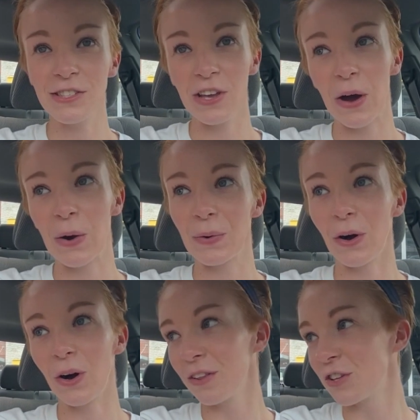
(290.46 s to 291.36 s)
so
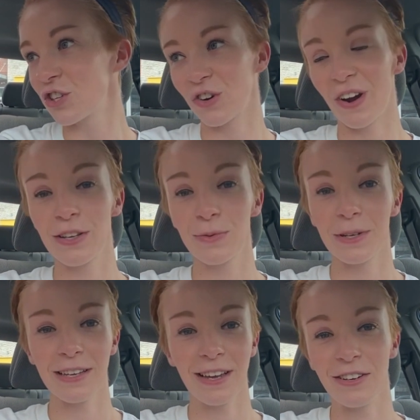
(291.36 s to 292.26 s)
all the straws were
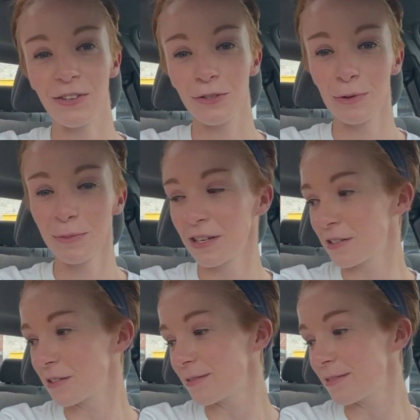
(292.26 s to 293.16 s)
like unusable
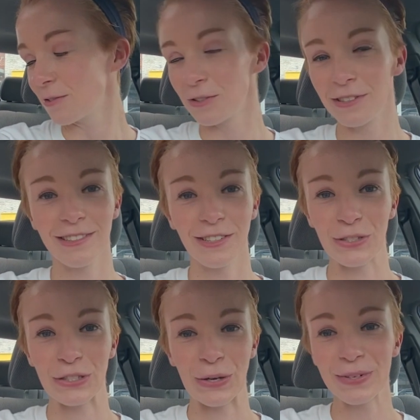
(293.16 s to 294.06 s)
because they were
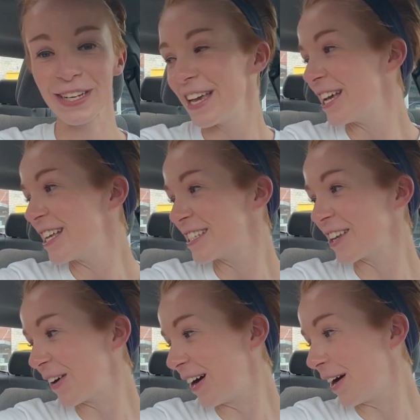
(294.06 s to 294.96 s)
soaked.
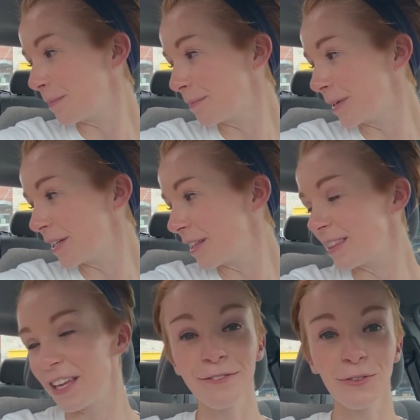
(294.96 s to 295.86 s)
So I'm
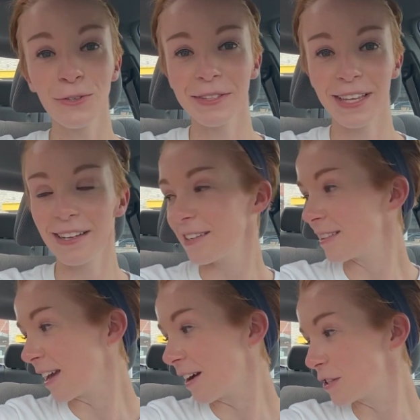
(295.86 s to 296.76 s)
thankful that
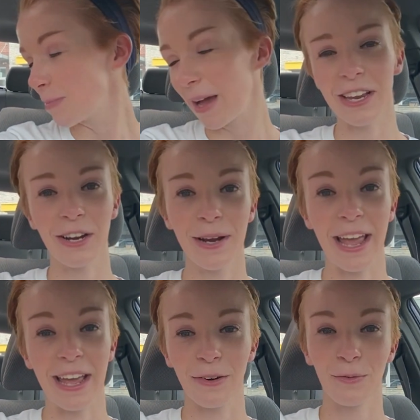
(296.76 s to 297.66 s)
they have this bag here,
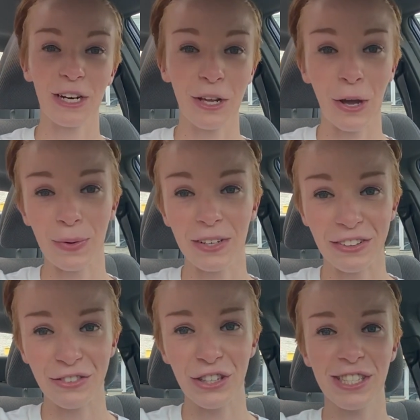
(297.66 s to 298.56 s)
and we're gonna go
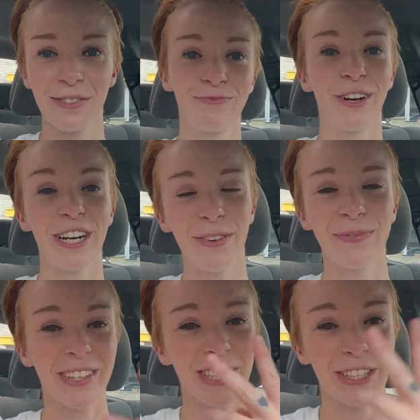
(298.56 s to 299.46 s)
deliver this right now. Let's